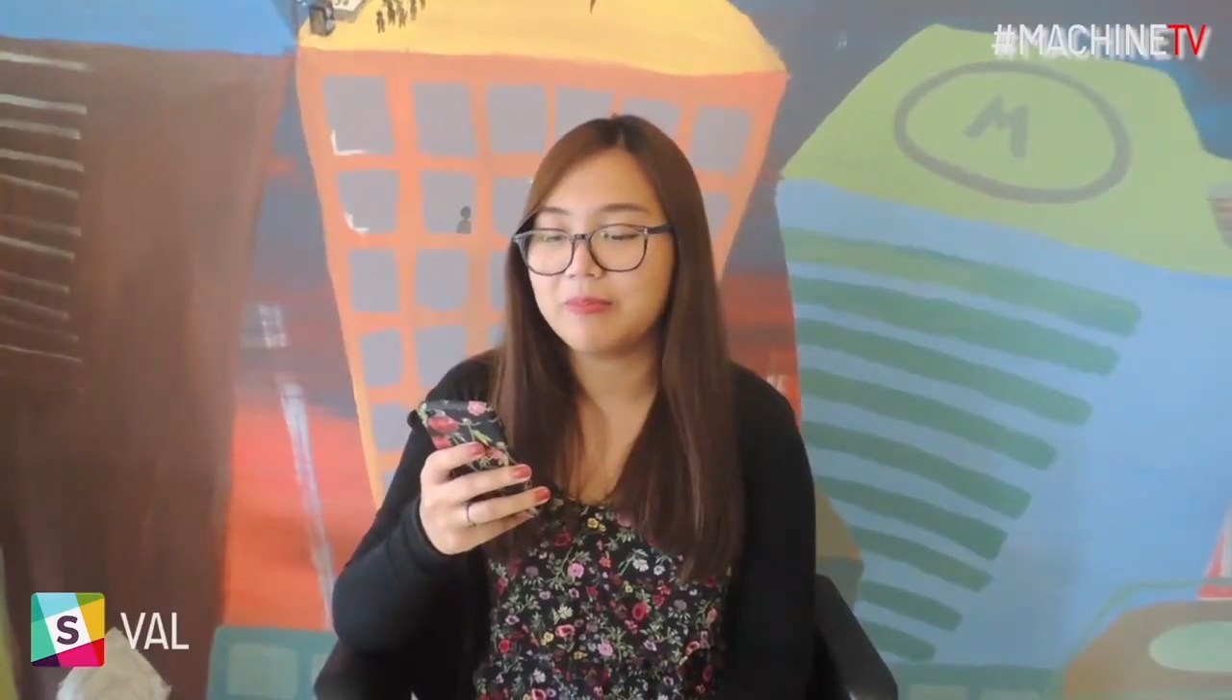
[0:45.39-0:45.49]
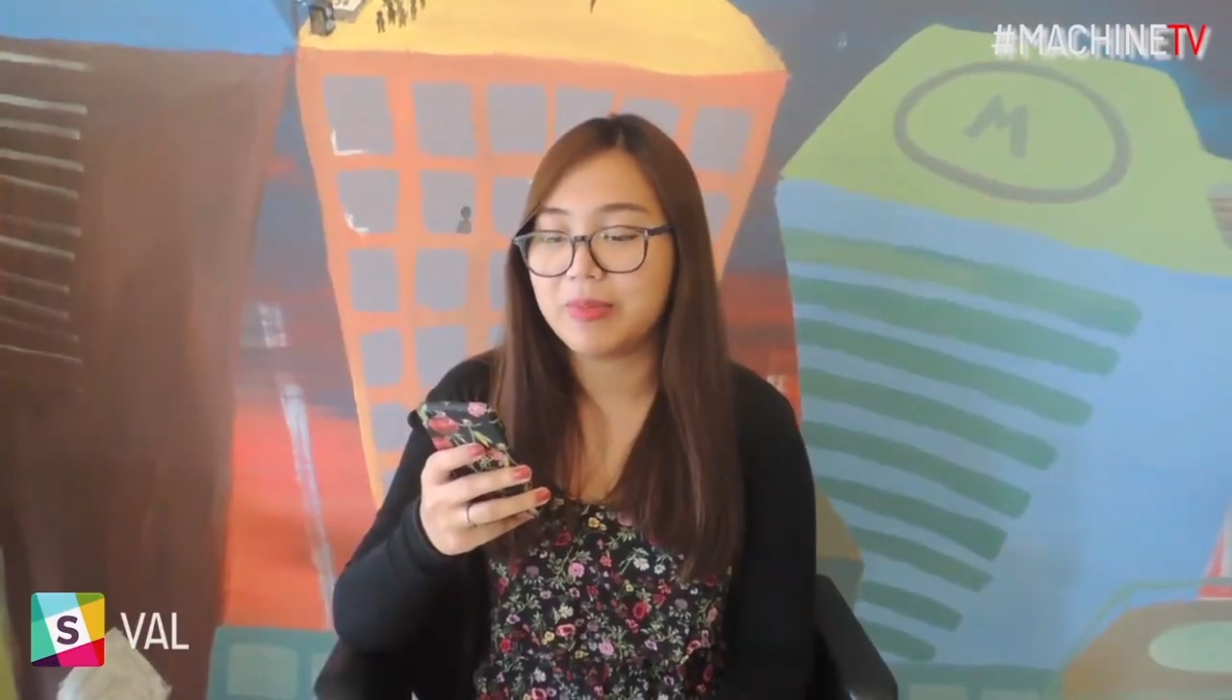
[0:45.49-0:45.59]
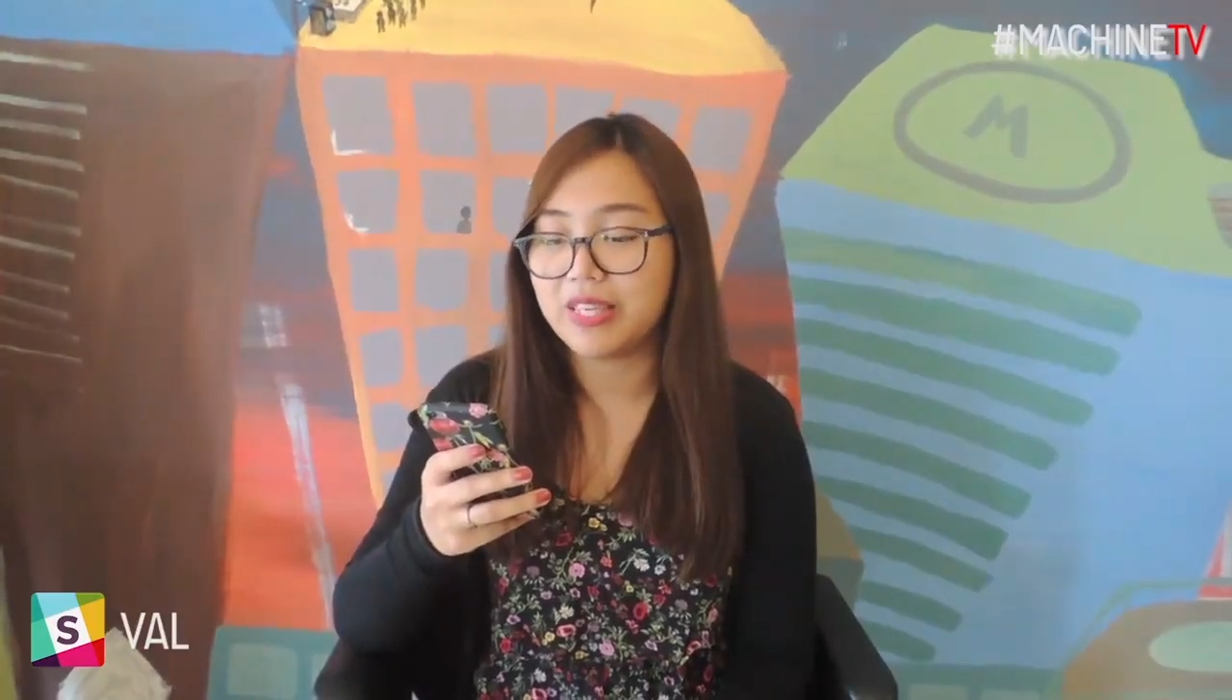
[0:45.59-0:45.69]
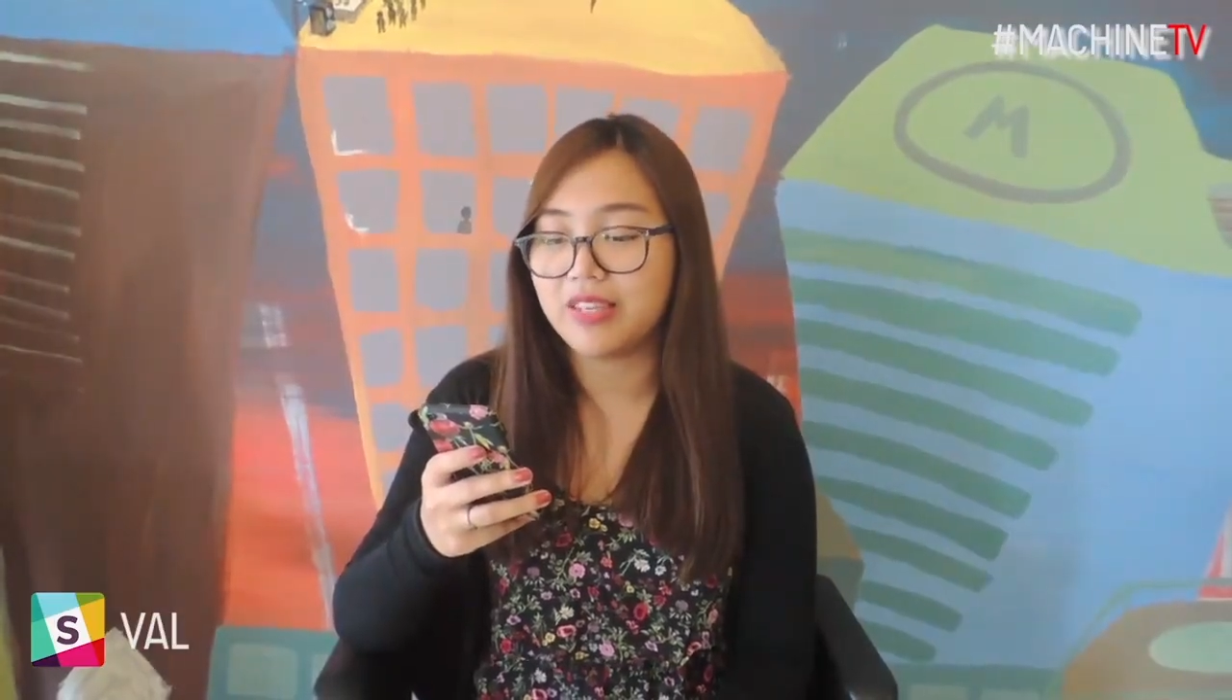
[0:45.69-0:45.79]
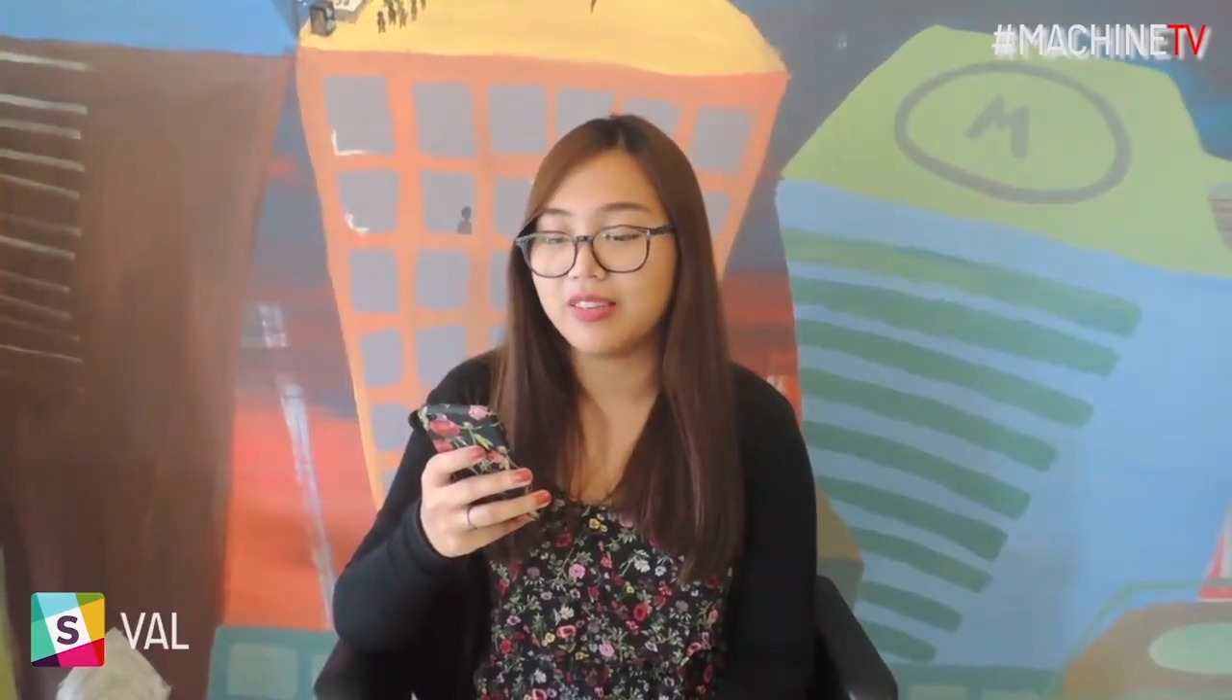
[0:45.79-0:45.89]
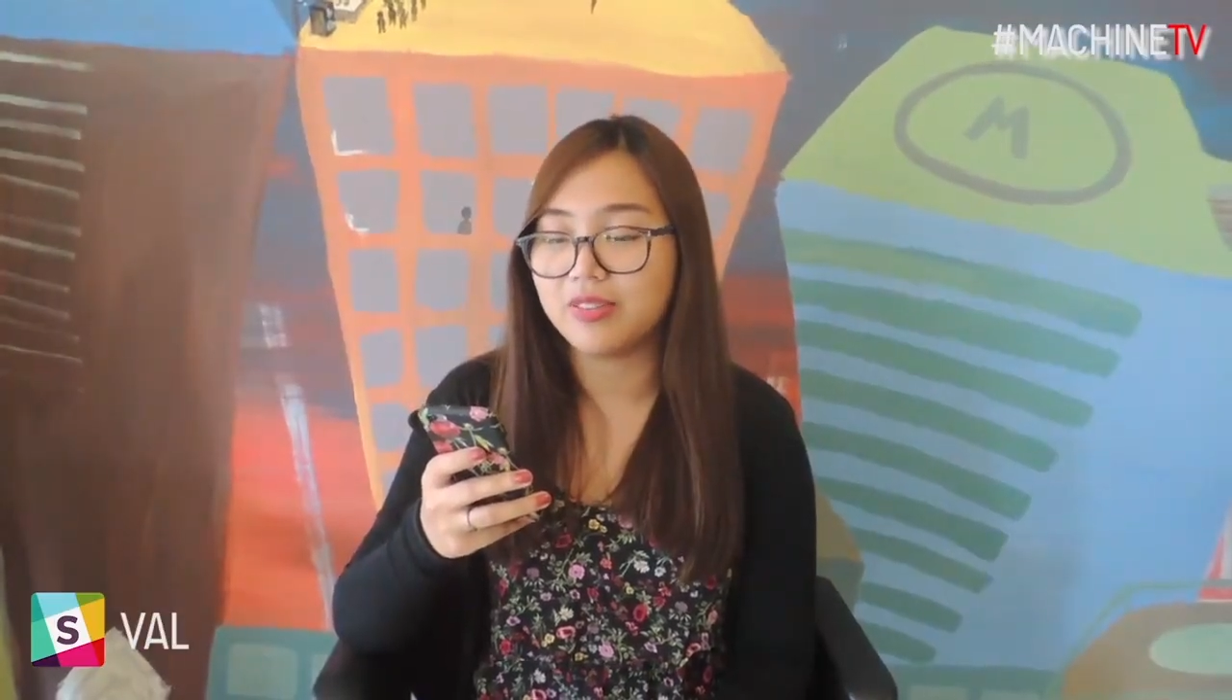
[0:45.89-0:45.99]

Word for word: Me.